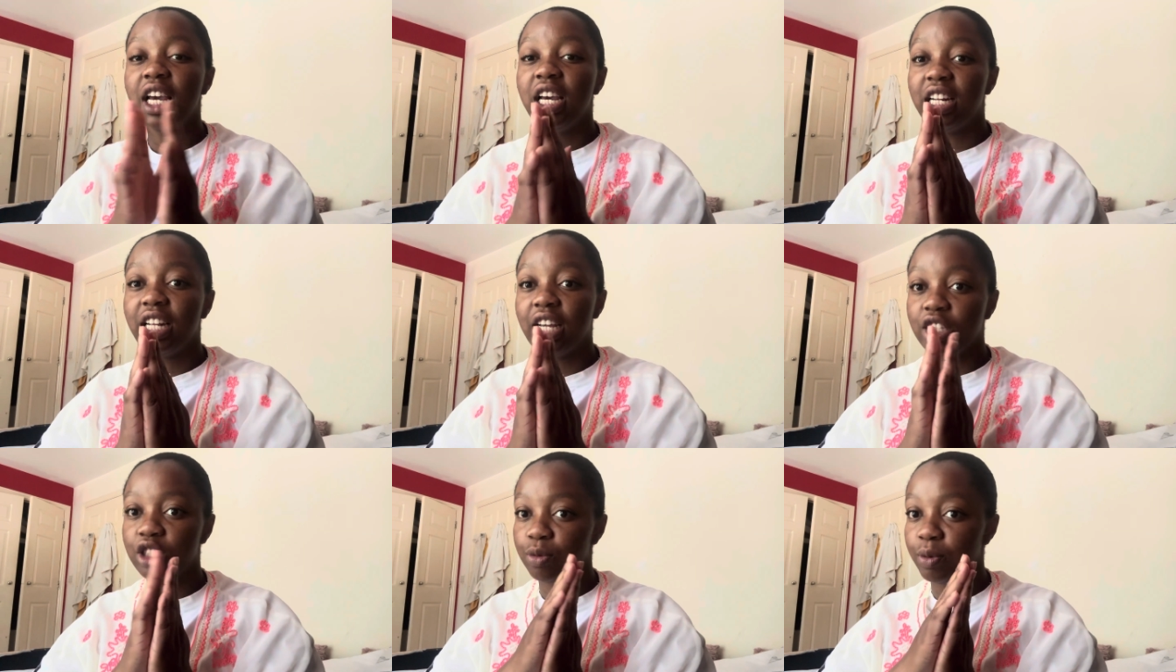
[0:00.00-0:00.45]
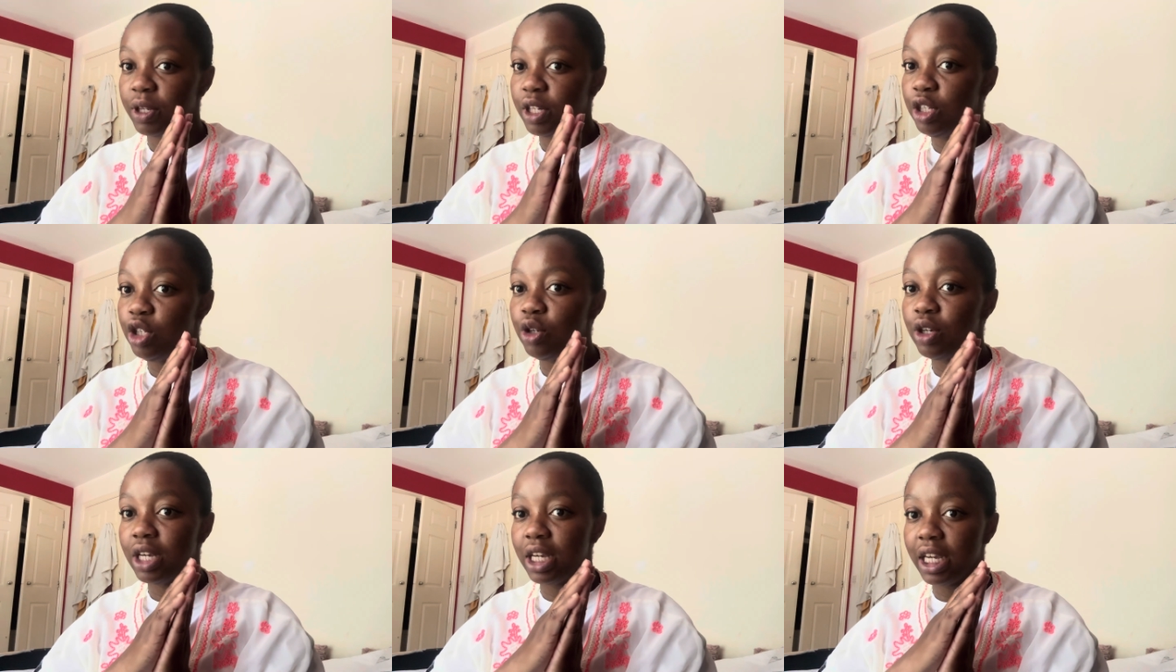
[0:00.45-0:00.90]
that's
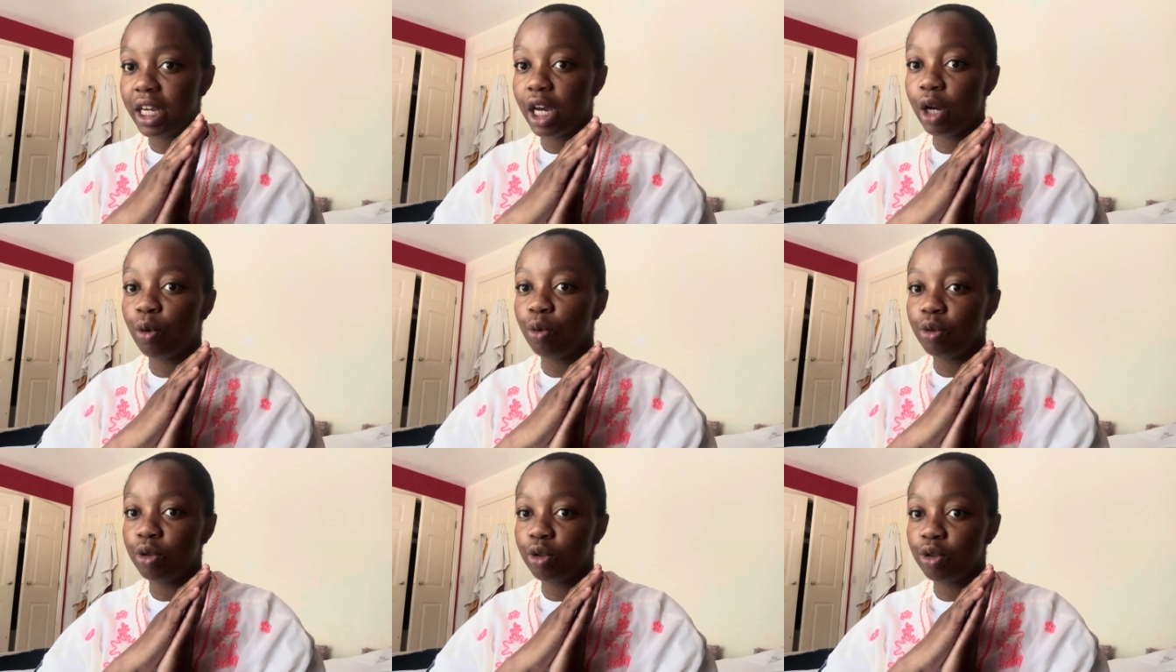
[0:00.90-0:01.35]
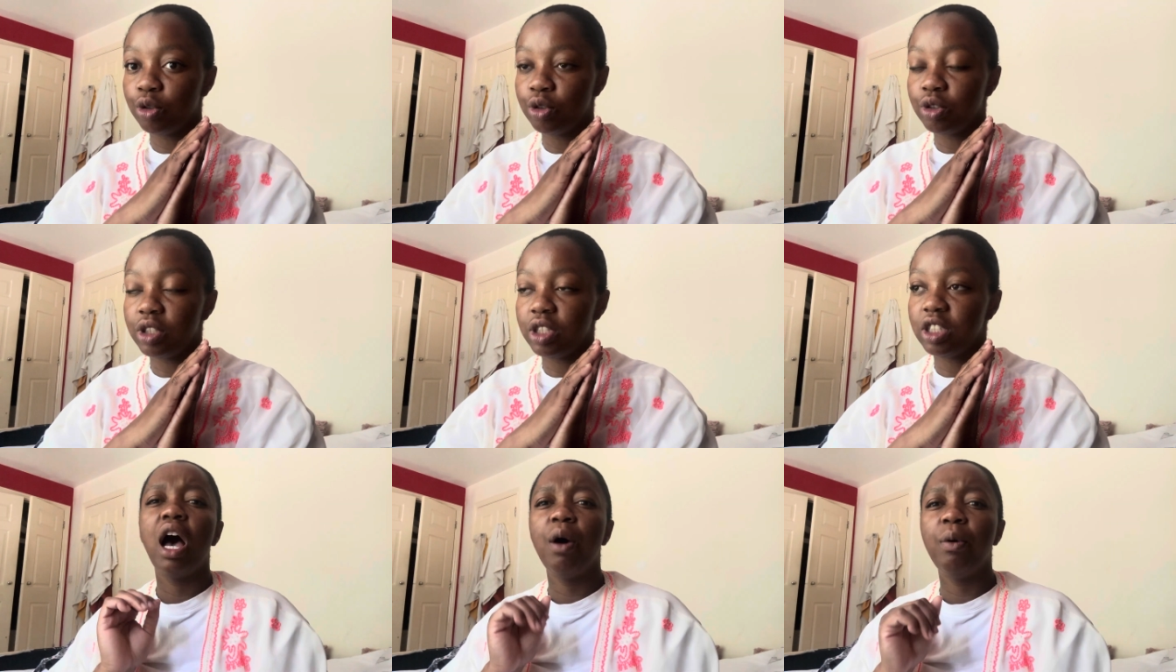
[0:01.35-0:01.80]
when you can get all the
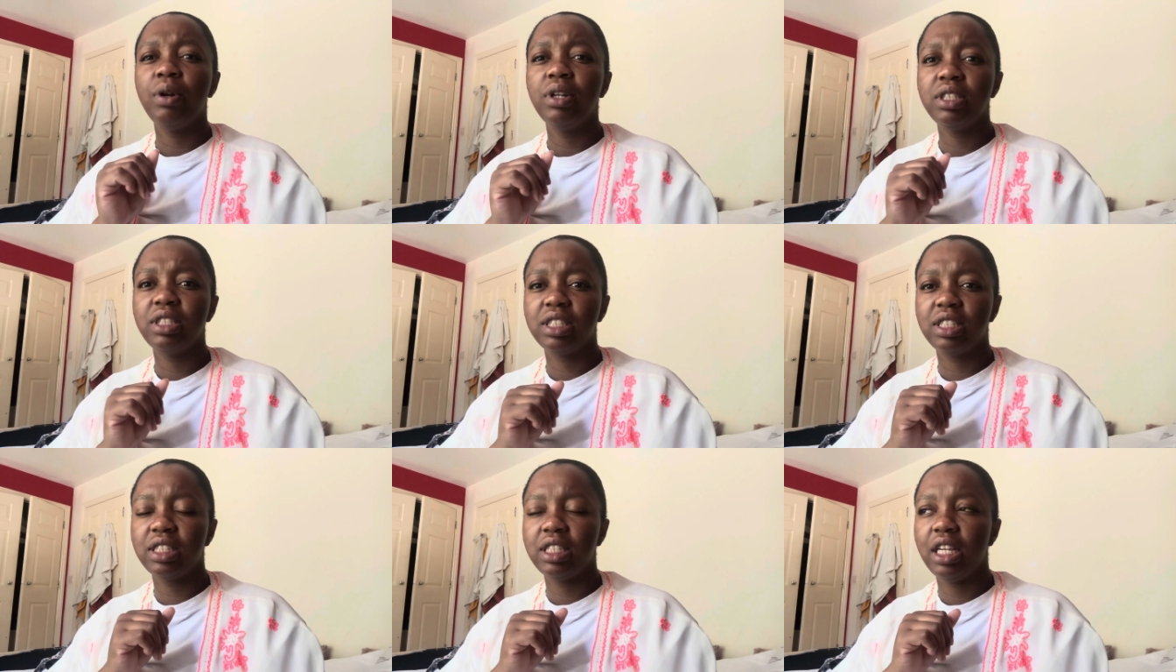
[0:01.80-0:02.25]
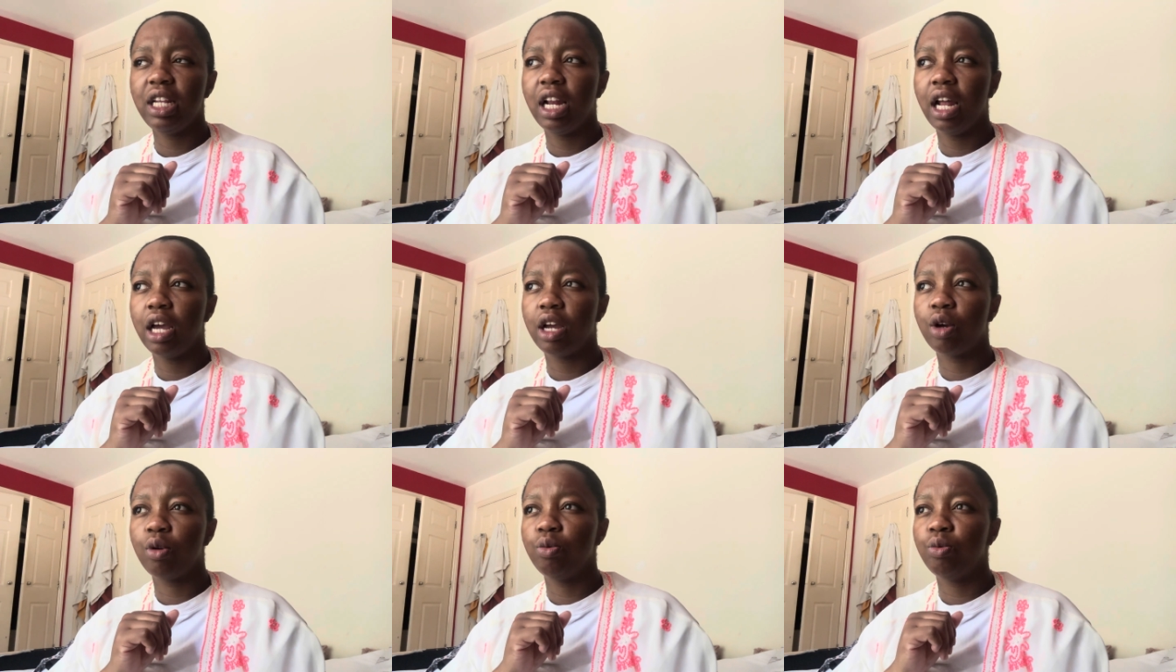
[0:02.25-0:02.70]
goodies i wanted to see
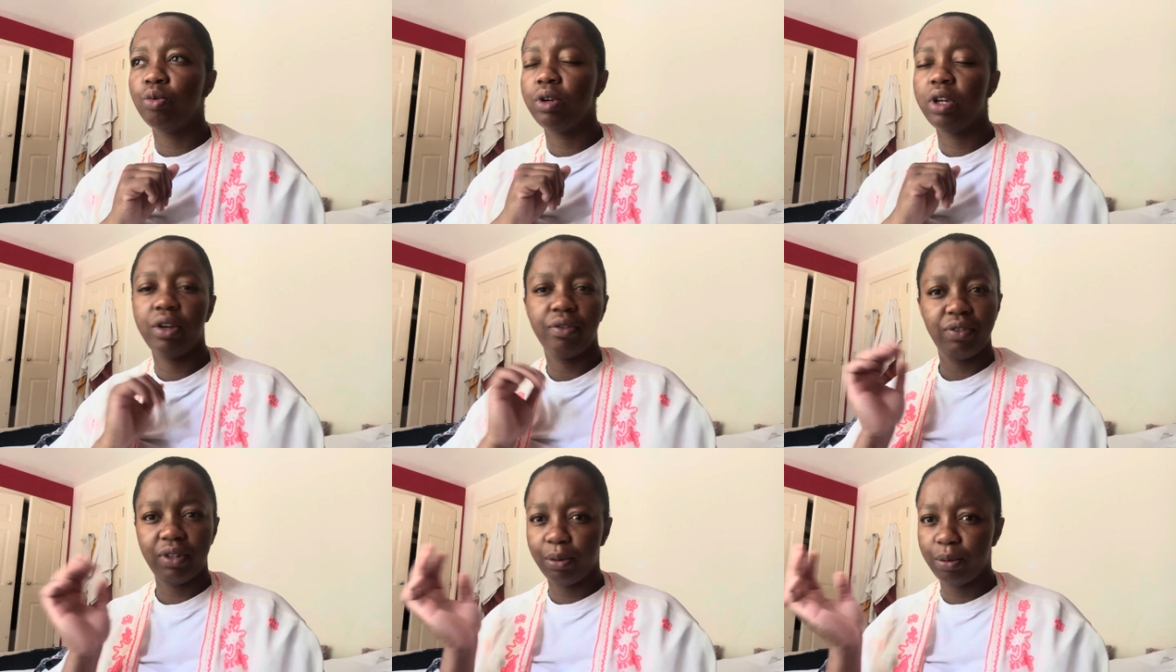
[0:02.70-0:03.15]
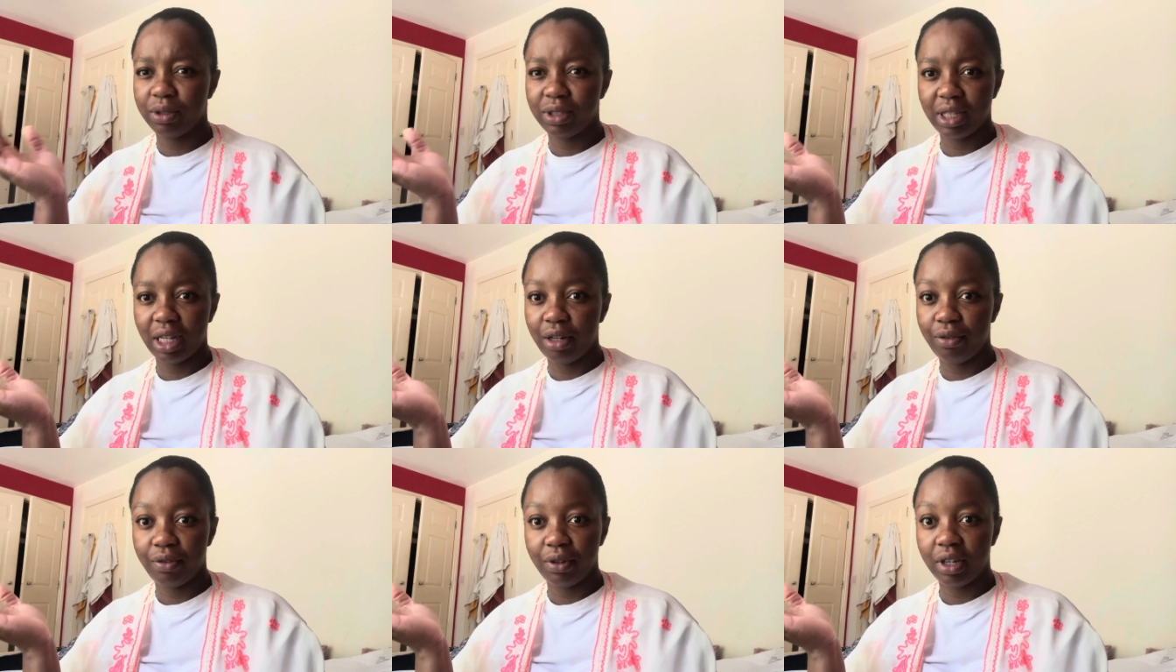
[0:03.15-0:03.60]
like if there was
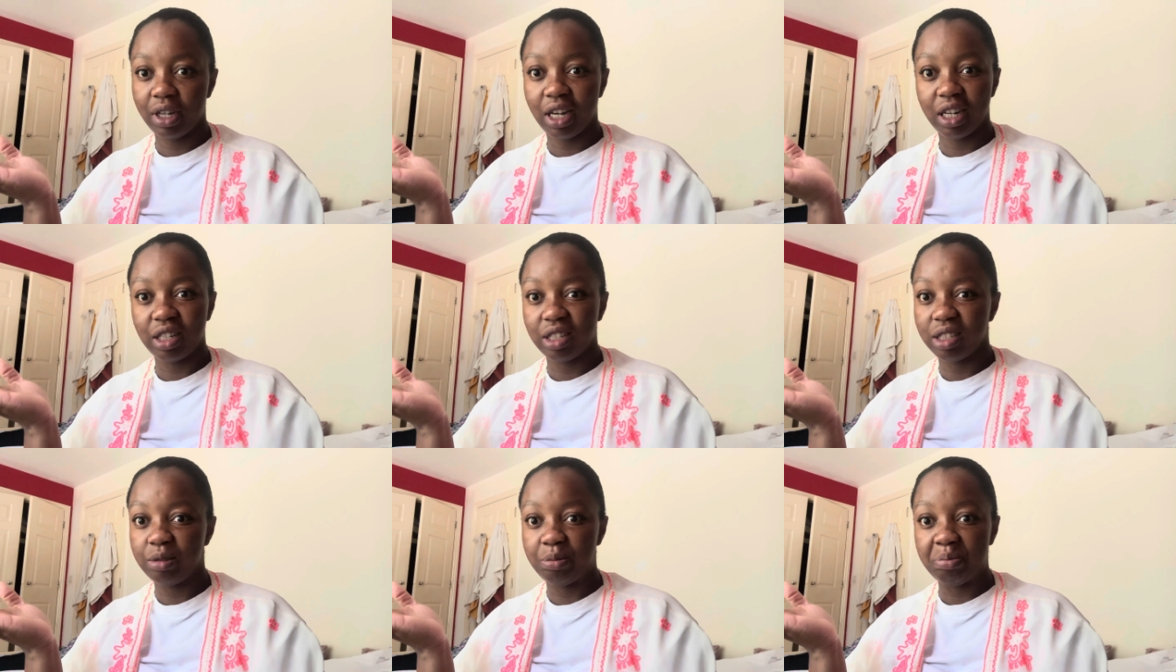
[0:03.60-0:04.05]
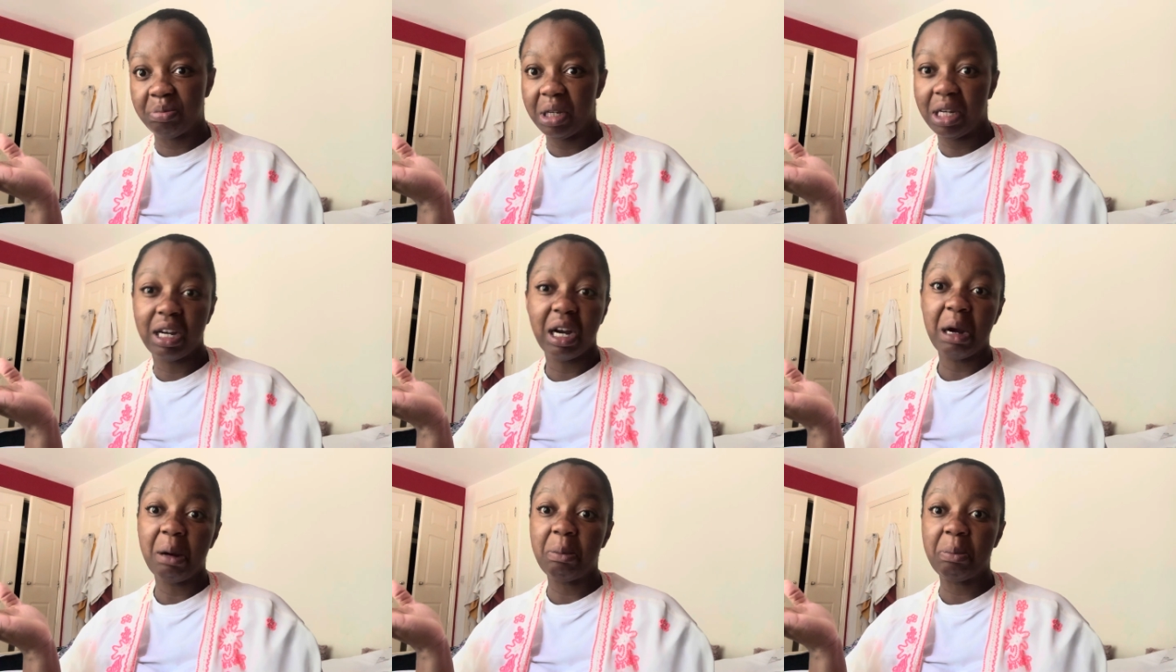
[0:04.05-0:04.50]
anything i could
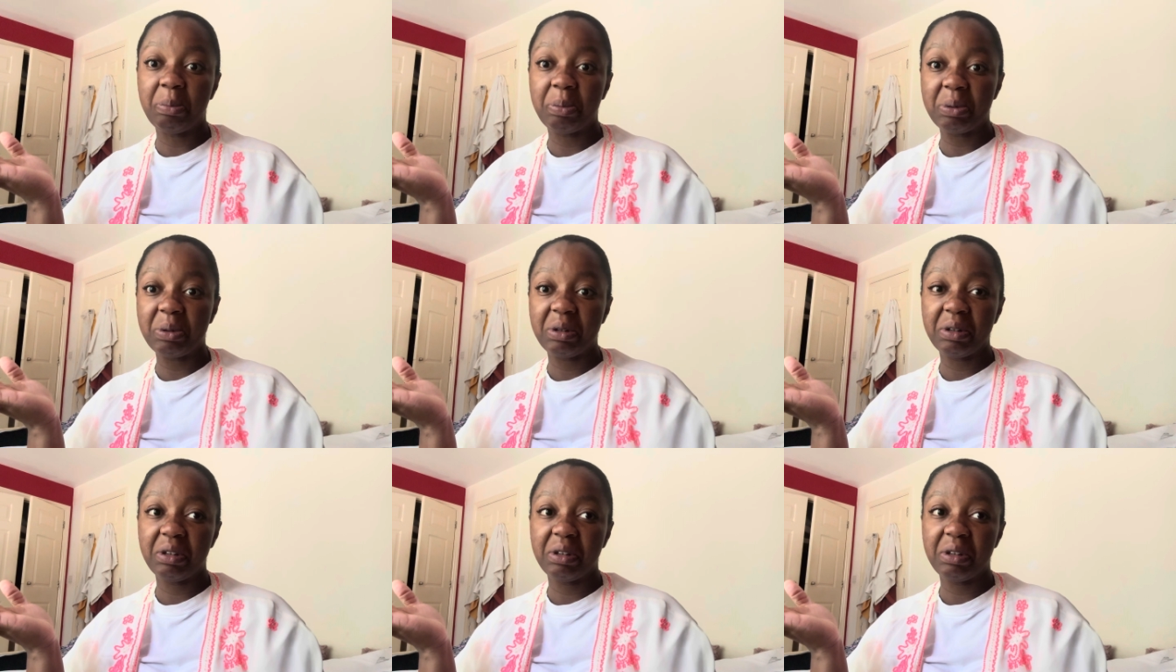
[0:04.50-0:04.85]
pick up